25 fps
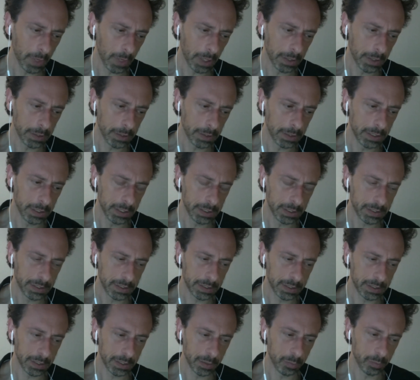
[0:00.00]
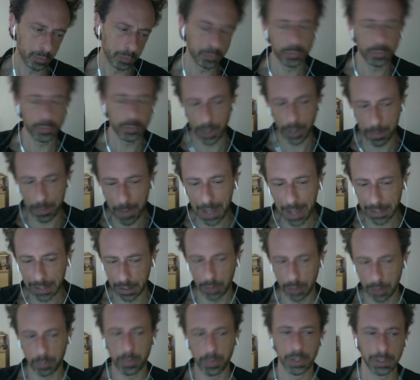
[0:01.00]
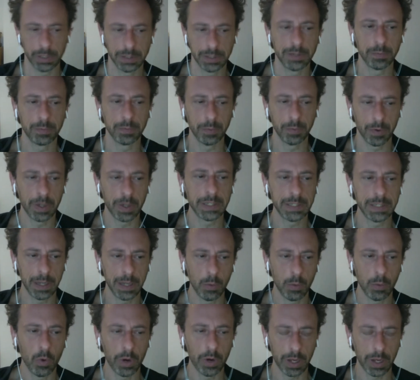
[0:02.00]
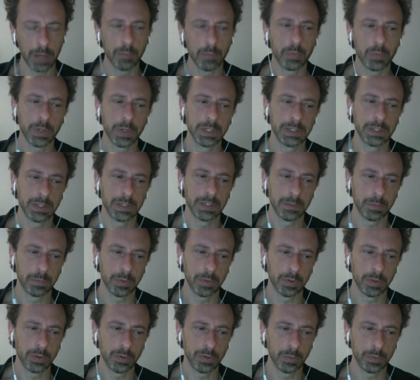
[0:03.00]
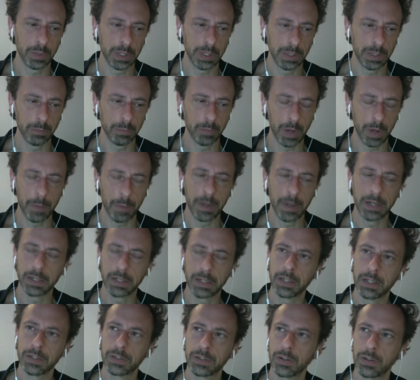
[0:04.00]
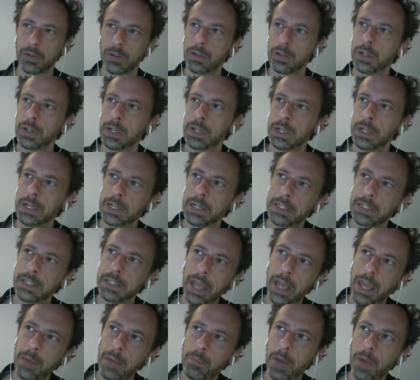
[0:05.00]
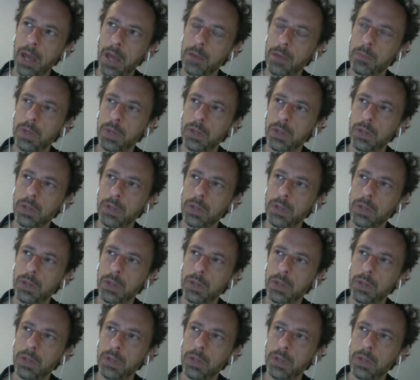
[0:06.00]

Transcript: this uh, pragmatic principle, let's say working principle, to be implemented and so on, they might be